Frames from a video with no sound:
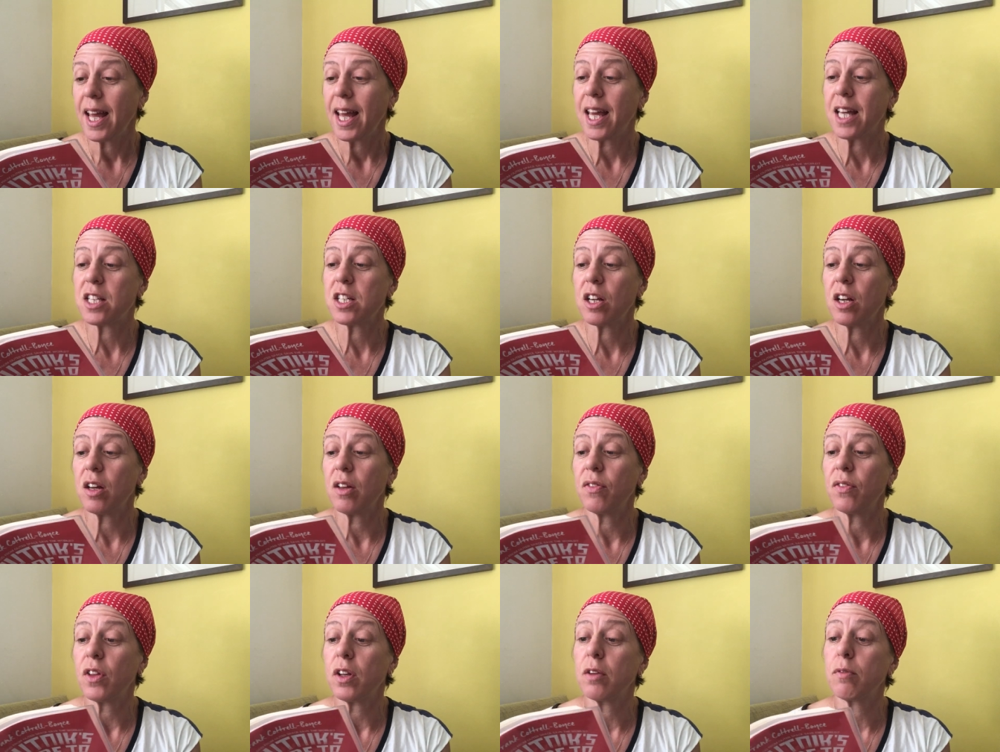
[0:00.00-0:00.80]
He'd
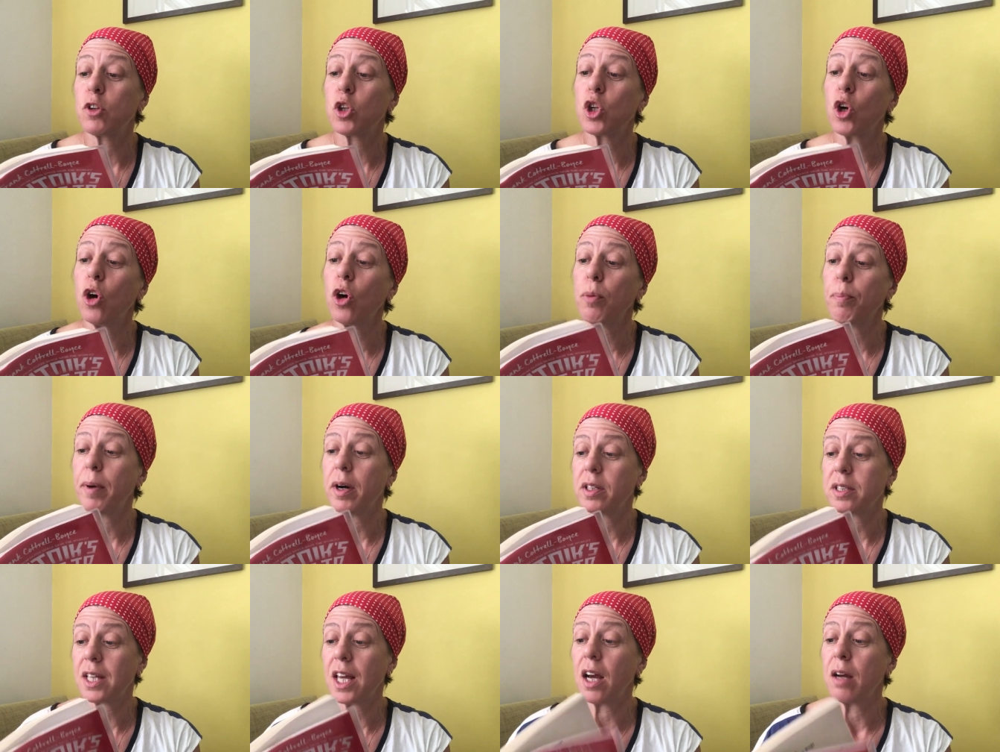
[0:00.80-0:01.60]
turned the dog
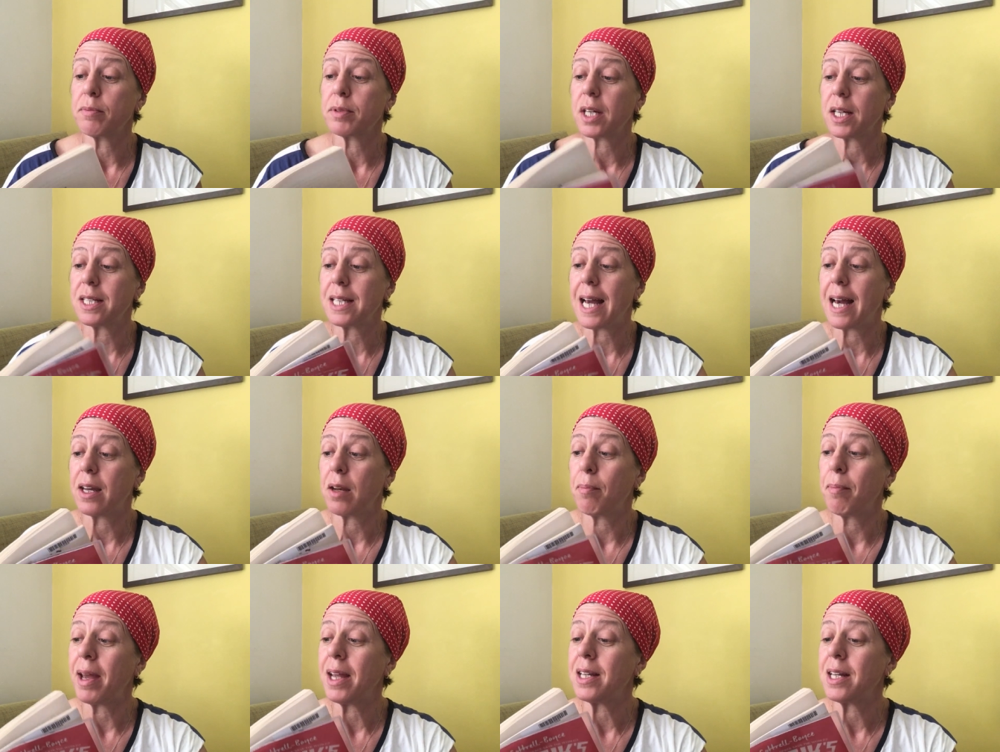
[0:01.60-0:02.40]
basket upside
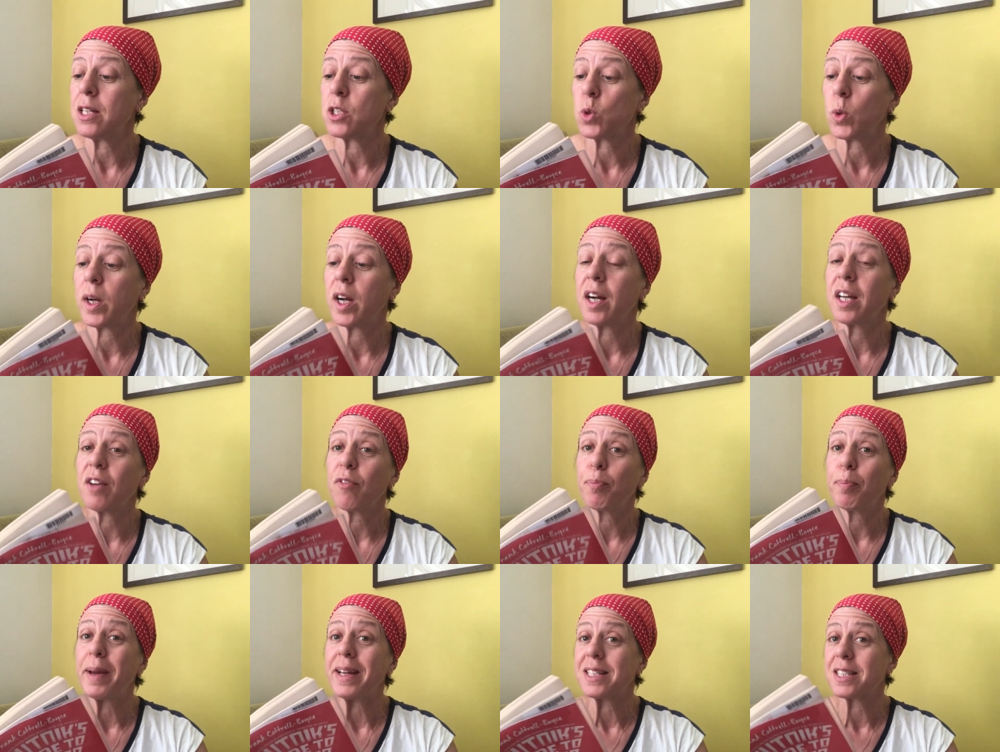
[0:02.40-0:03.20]
down and made it into a kind
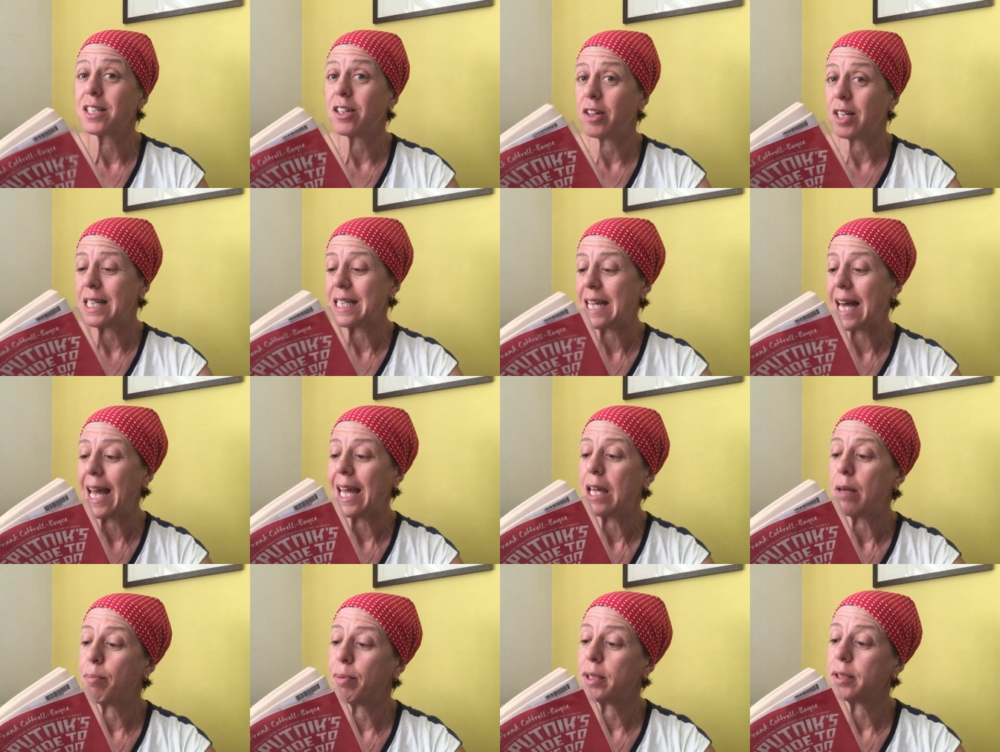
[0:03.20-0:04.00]
of bedside
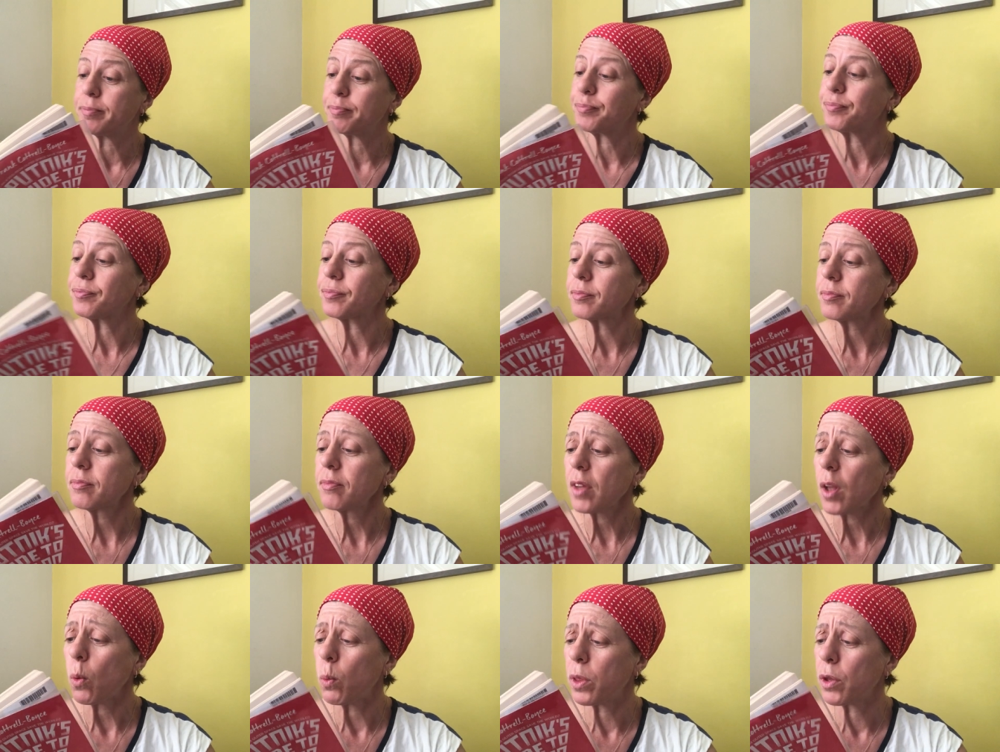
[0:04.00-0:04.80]
table
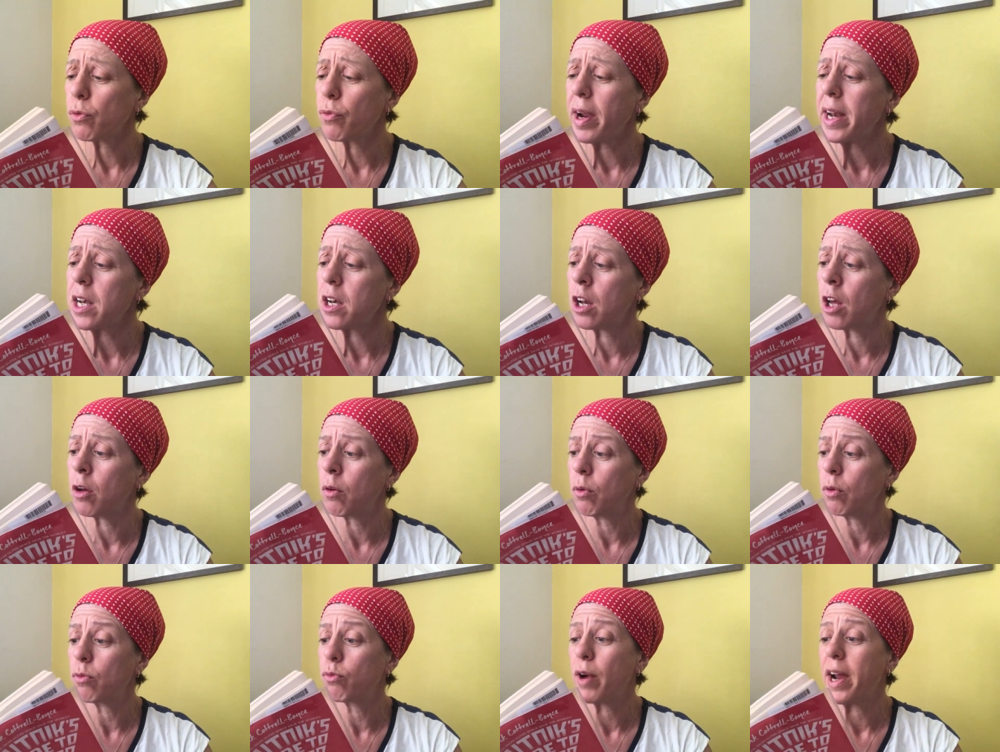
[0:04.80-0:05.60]
with a red,
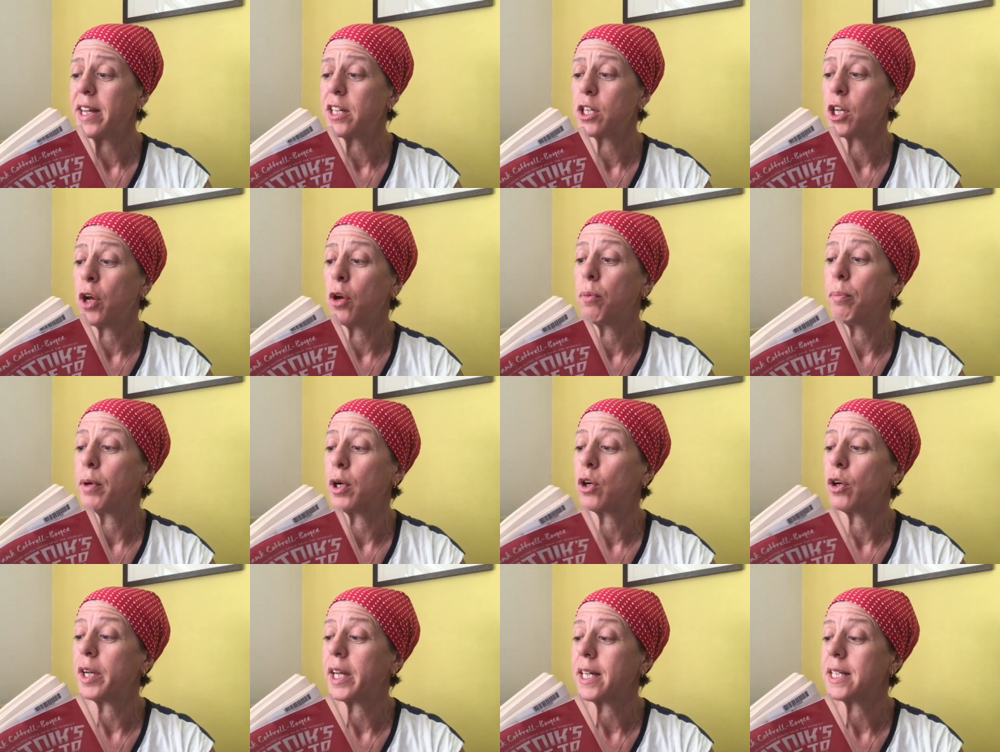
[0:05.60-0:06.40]
no, red
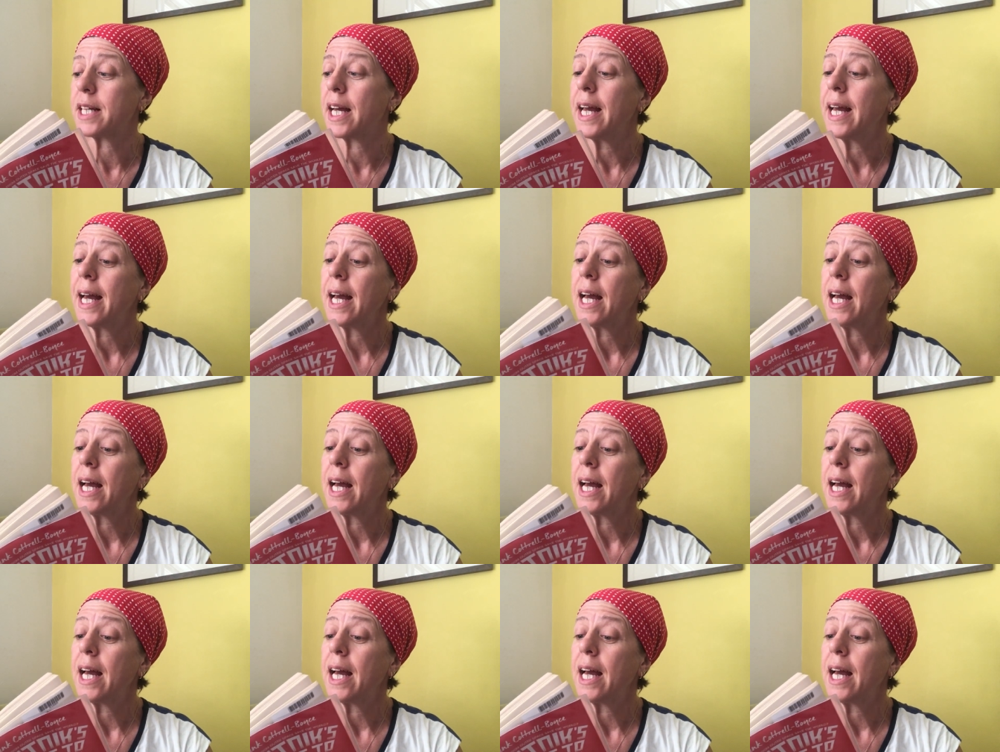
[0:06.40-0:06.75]
notebook on it,